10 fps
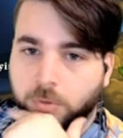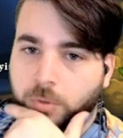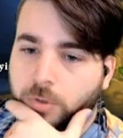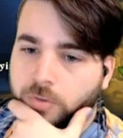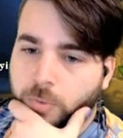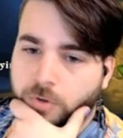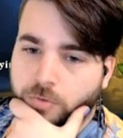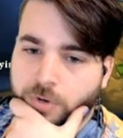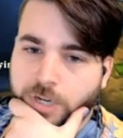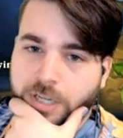do have a bit
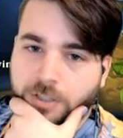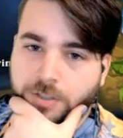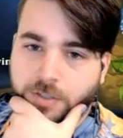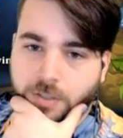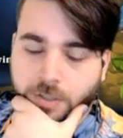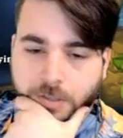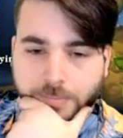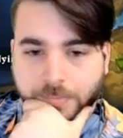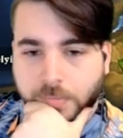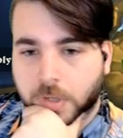of reach, so
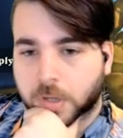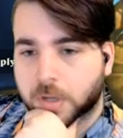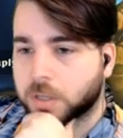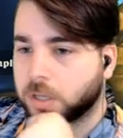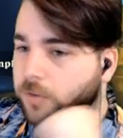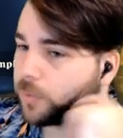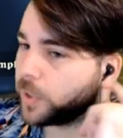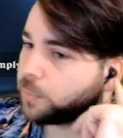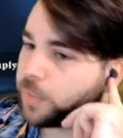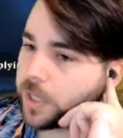I think if
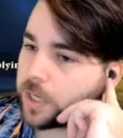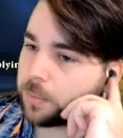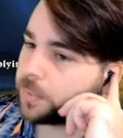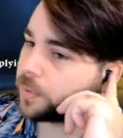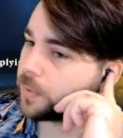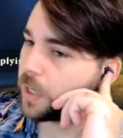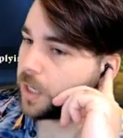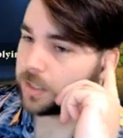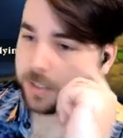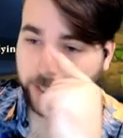we can pick up
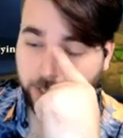cards like